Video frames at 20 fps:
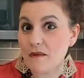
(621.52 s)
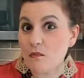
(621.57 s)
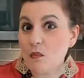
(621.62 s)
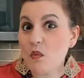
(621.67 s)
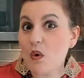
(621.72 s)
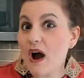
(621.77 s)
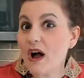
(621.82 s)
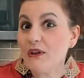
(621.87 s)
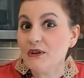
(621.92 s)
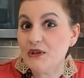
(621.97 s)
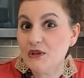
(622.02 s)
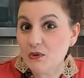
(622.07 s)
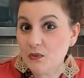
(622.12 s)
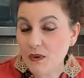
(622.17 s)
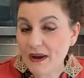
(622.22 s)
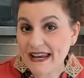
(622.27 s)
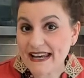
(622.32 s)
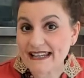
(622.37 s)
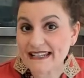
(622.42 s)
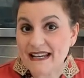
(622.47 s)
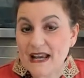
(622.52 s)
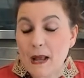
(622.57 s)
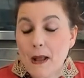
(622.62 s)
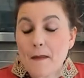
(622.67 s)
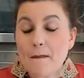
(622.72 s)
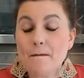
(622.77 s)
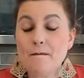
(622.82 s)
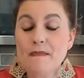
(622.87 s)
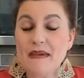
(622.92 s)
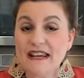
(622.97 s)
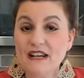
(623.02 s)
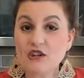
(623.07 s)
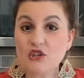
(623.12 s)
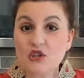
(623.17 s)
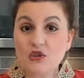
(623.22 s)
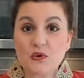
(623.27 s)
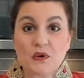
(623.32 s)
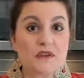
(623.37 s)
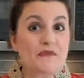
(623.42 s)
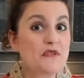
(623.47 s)
while you wait, make sure
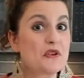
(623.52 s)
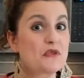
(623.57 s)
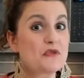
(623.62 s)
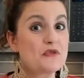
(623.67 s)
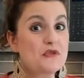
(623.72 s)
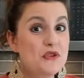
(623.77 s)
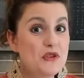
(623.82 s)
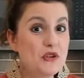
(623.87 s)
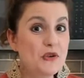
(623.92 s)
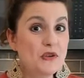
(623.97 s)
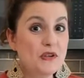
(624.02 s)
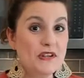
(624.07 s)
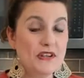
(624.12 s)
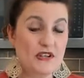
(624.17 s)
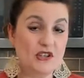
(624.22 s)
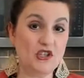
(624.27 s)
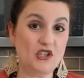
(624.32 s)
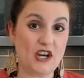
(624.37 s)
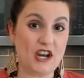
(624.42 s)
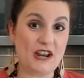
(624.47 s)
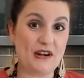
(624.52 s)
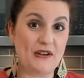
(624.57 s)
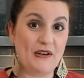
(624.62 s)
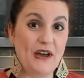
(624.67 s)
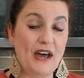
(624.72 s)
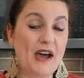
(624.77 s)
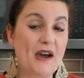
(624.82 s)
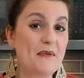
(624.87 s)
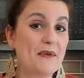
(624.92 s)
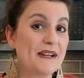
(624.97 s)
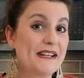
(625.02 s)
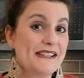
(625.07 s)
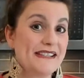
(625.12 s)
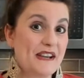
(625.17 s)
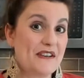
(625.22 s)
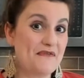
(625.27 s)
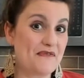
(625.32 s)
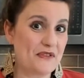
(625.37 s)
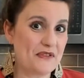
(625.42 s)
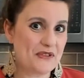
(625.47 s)
if you're new to this channel, I want to say
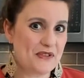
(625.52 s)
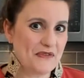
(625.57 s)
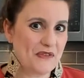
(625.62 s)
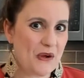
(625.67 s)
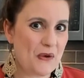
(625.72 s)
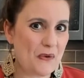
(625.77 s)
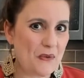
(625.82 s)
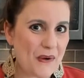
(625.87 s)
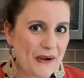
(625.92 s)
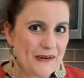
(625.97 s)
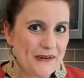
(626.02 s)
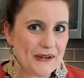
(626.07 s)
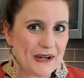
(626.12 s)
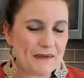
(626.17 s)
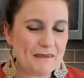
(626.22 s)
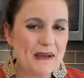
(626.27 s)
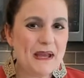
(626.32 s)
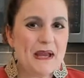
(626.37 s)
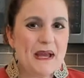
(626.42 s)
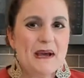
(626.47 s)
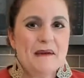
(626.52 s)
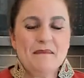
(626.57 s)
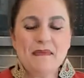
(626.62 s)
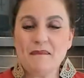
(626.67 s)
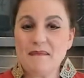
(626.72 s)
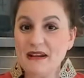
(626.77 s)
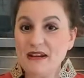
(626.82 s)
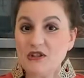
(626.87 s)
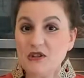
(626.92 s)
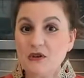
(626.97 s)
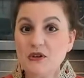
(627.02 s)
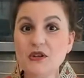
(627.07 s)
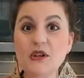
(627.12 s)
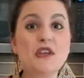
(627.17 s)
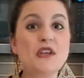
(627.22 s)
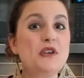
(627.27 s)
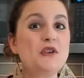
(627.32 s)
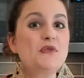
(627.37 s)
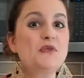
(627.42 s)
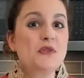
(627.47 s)
first of all, welcome, but make sure that
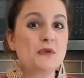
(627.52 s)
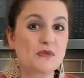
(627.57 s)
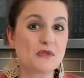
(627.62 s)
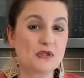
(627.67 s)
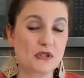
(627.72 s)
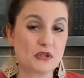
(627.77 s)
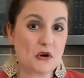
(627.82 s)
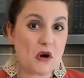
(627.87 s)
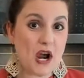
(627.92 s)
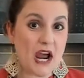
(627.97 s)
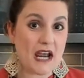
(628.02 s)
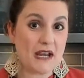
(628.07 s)
you subscribe.